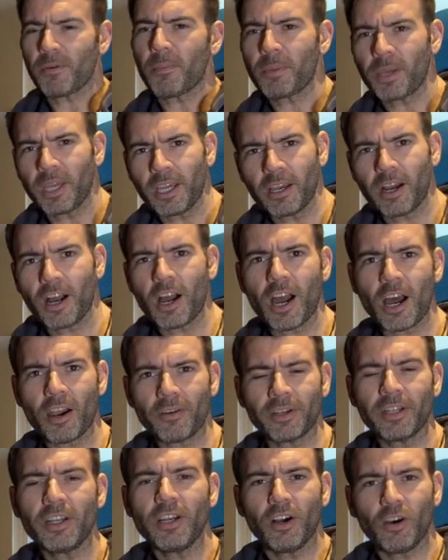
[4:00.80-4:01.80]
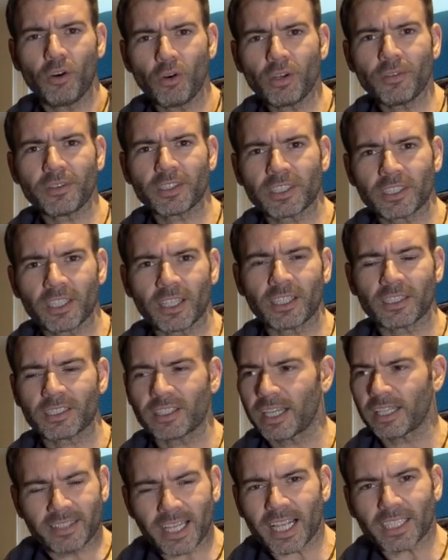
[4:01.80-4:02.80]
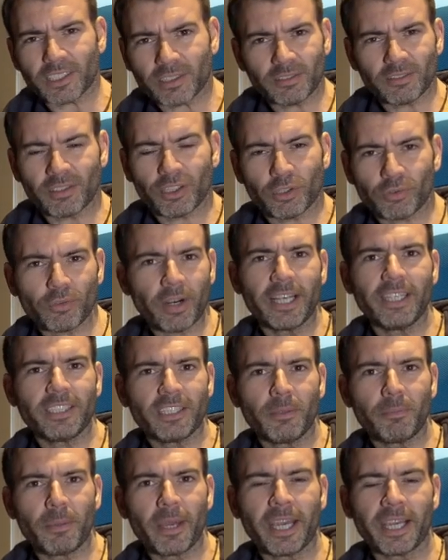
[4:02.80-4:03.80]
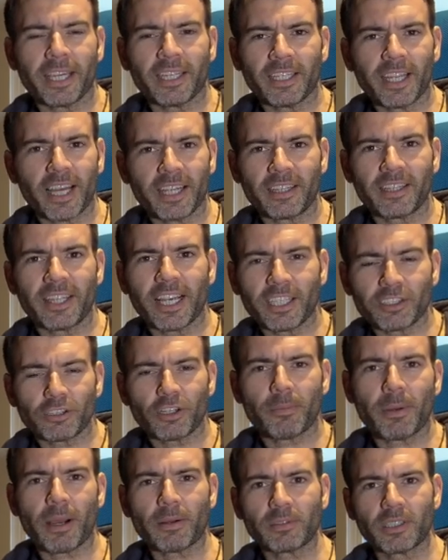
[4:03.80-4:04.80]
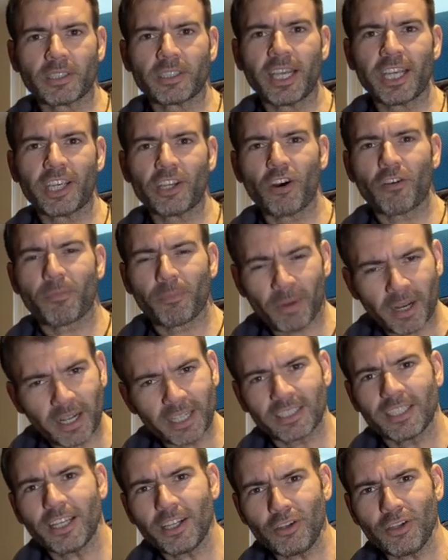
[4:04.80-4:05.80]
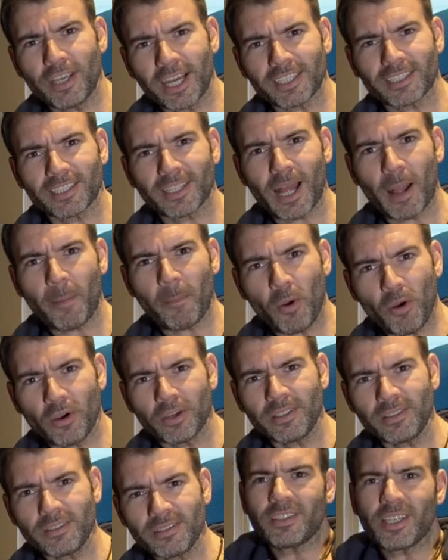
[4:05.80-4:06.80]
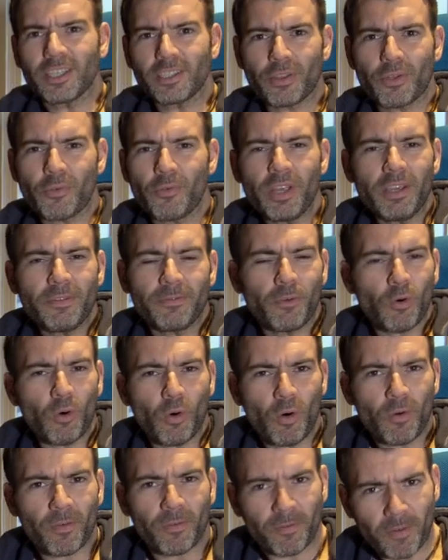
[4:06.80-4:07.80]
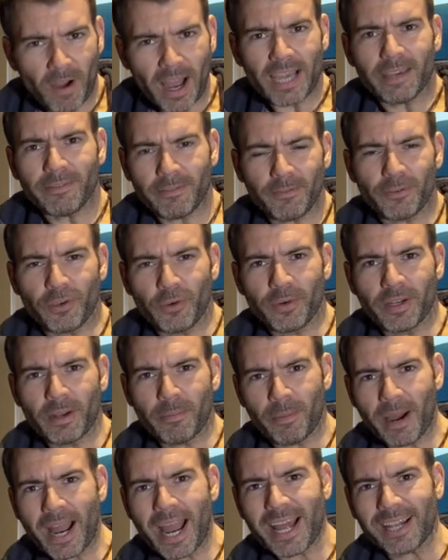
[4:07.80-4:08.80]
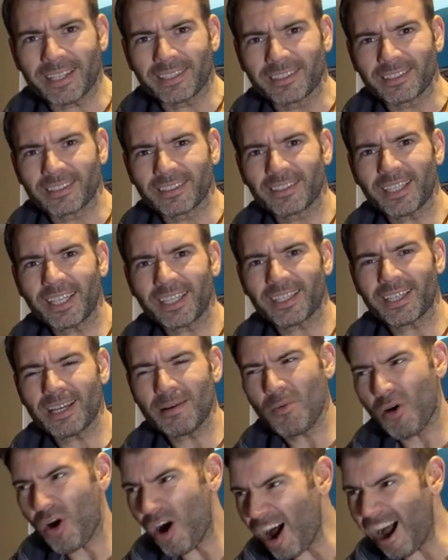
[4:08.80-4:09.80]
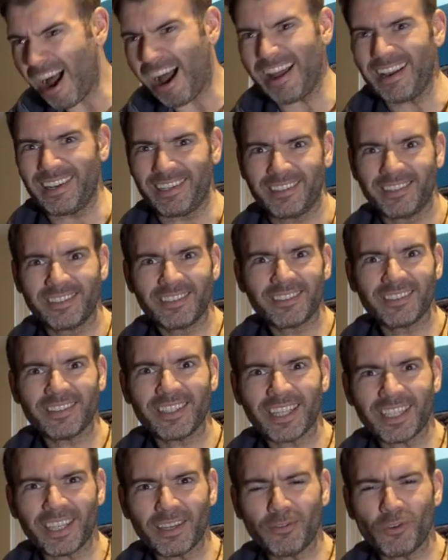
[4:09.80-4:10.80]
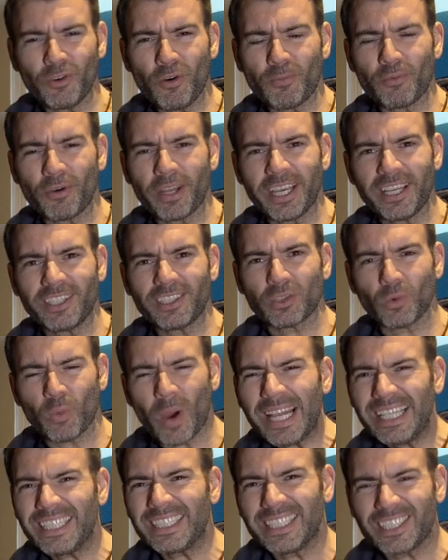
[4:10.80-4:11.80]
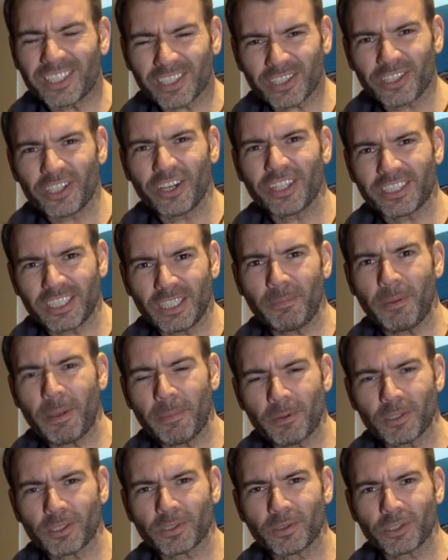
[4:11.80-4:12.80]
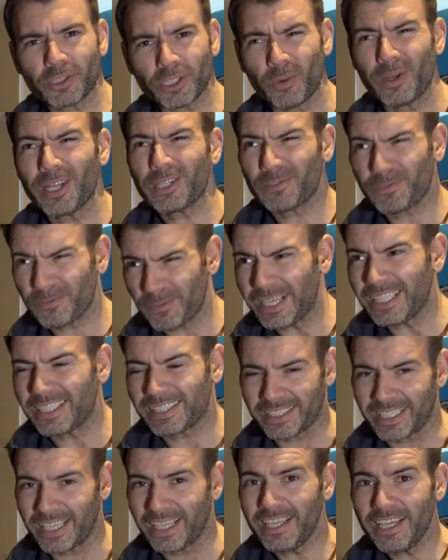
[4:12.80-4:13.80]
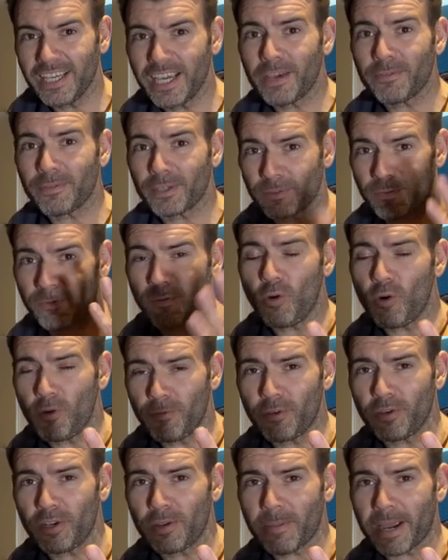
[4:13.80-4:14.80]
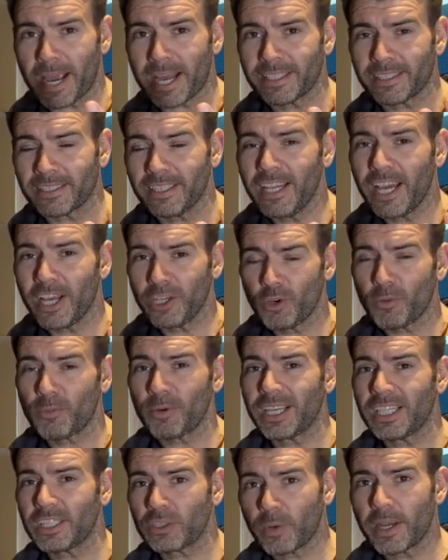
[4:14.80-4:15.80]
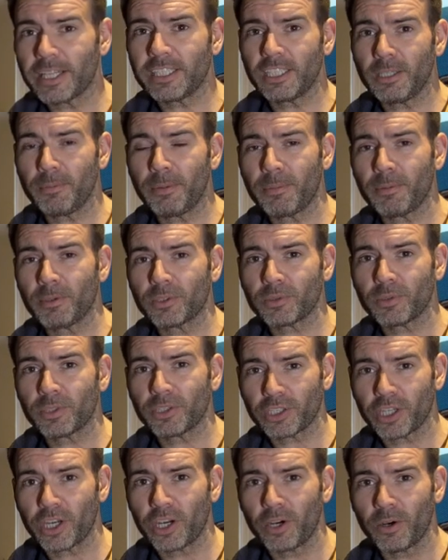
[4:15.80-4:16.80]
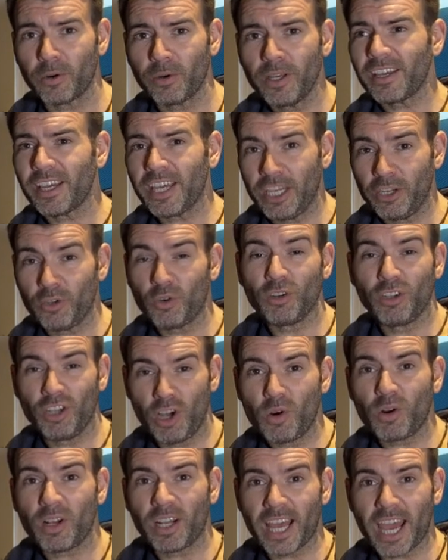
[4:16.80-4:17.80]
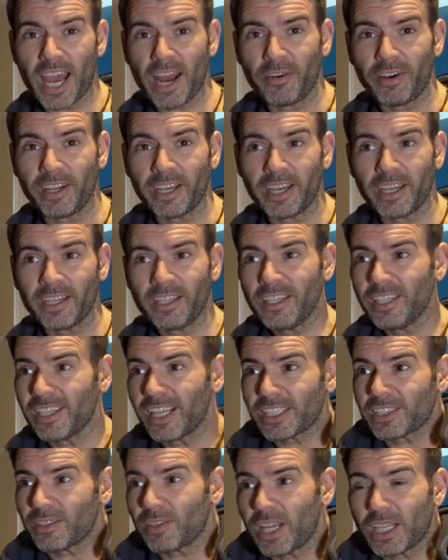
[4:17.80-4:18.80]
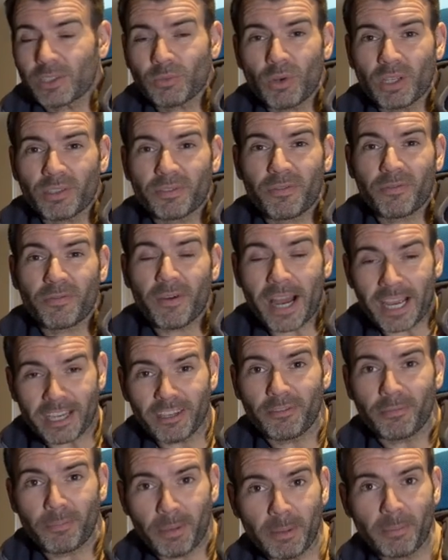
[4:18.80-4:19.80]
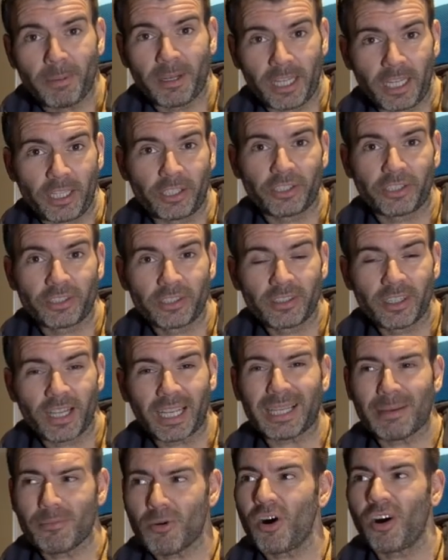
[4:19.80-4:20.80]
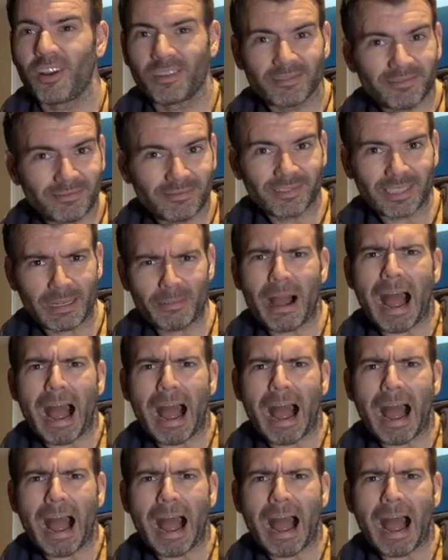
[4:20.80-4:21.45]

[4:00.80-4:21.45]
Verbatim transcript: for PR and all of a sudden it's like that's crazy big and, and things are about to take off. But until you get to that point, there's three, four, or five of you in a band. Like, come on. Like if you're bringing 20 to 30 people to a show, let's face it, if there's four of you in a band and you're bringing 20 people to a show in your local area, as that's, that's five people each. Like, come on. Come